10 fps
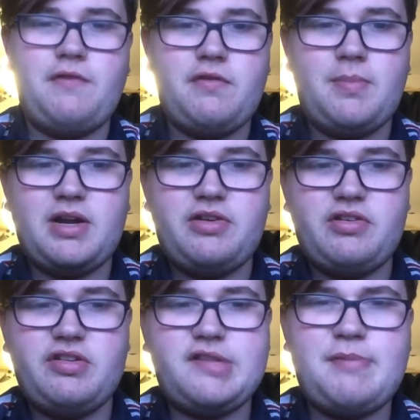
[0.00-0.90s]
other
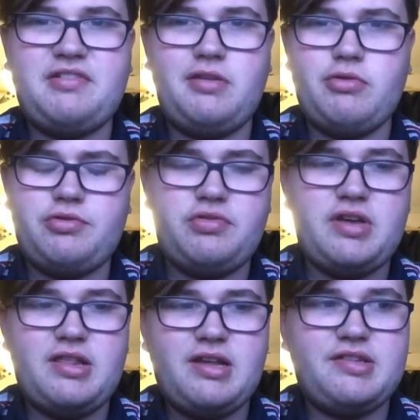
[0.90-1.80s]
managers, especially Russell
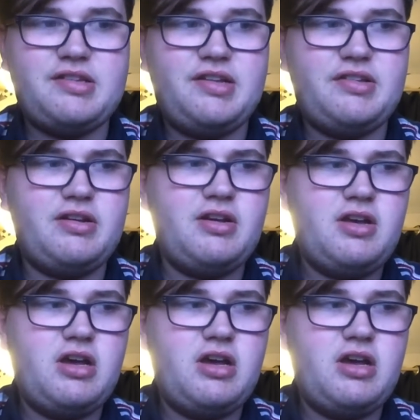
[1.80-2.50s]
Slade last season.